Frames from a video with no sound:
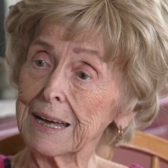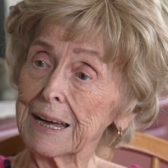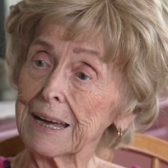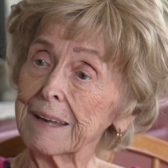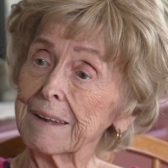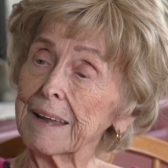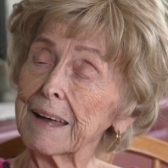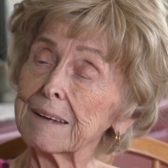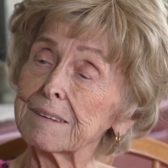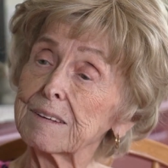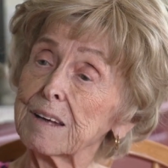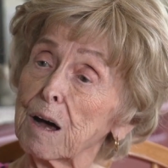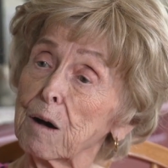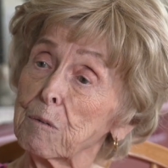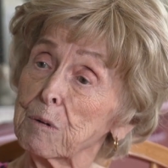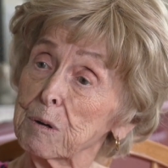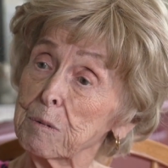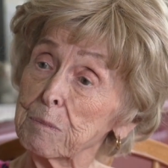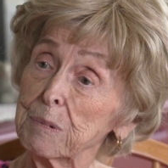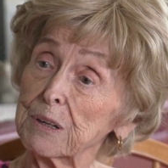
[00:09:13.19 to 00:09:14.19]
And that's how
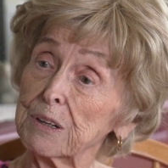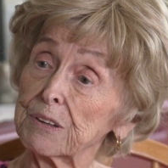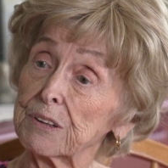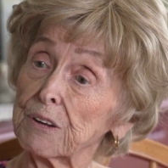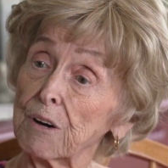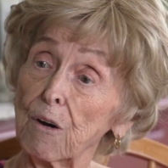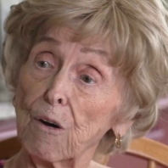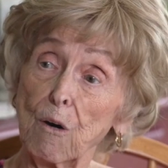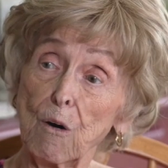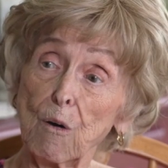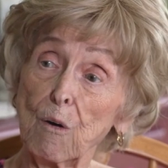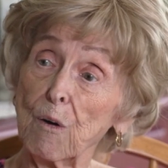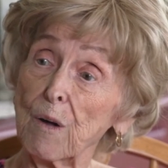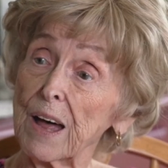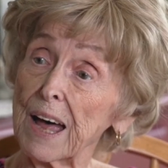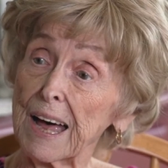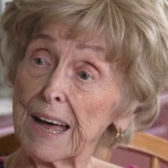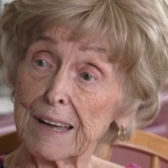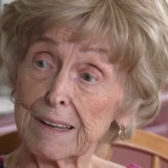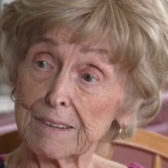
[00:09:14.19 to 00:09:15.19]
we built a whole
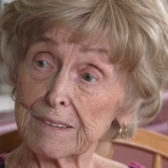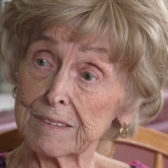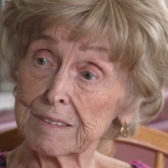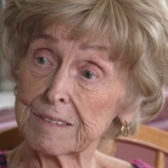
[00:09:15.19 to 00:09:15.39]
house.